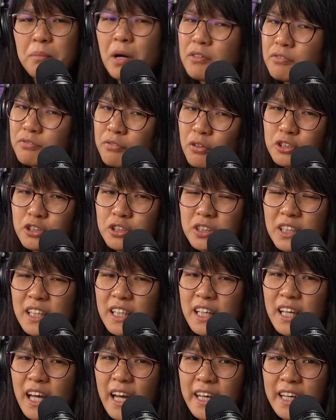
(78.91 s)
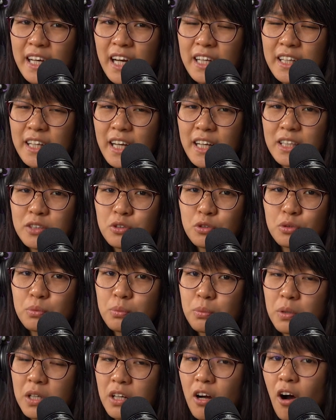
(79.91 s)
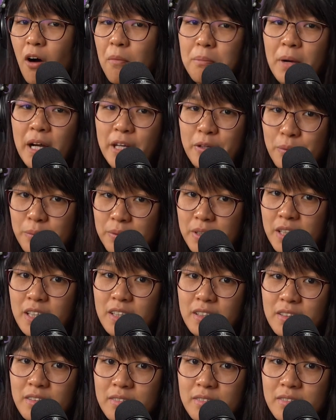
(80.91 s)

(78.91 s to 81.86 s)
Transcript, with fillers: But unfortunately, I can't get it to work on my unit.